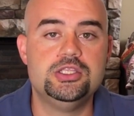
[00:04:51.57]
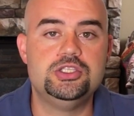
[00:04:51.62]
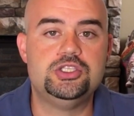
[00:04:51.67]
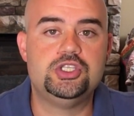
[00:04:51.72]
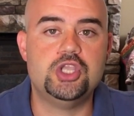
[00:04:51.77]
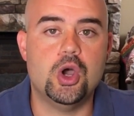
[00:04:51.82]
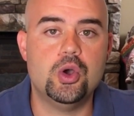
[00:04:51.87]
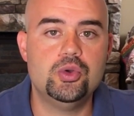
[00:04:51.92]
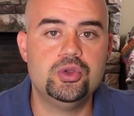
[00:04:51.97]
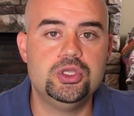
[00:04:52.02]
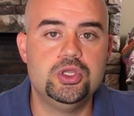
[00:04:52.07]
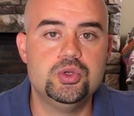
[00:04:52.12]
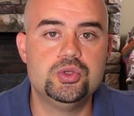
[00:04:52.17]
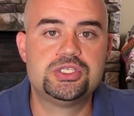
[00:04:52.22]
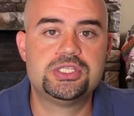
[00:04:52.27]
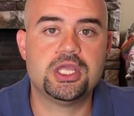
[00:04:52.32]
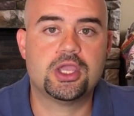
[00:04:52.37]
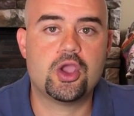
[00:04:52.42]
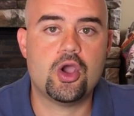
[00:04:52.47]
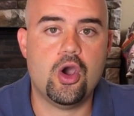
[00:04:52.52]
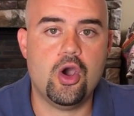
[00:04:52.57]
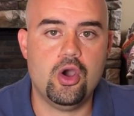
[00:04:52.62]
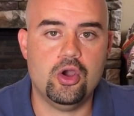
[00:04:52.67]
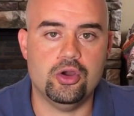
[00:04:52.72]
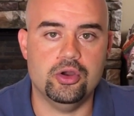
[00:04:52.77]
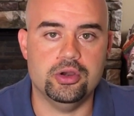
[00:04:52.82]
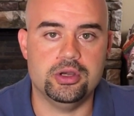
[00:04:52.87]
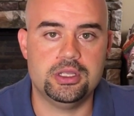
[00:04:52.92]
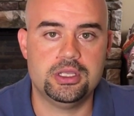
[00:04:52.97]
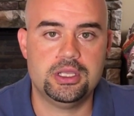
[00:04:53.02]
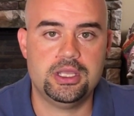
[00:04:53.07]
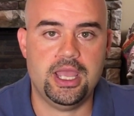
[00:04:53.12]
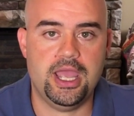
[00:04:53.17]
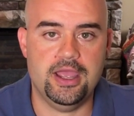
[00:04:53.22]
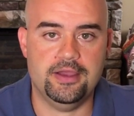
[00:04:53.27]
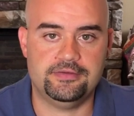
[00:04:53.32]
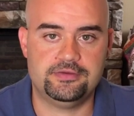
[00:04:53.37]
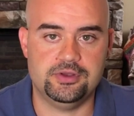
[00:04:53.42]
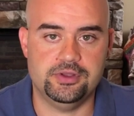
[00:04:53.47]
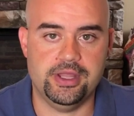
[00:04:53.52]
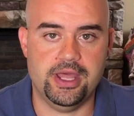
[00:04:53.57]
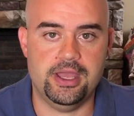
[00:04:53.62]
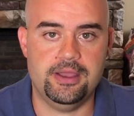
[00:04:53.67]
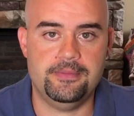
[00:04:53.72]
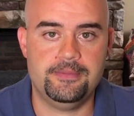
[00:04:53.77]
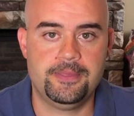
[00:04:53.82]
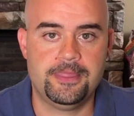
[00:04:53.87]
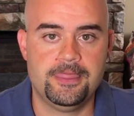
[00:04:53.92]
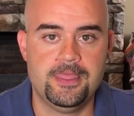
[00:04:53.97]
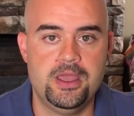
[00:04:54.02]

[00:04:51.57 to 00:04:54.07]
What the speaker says: don't use the card after that.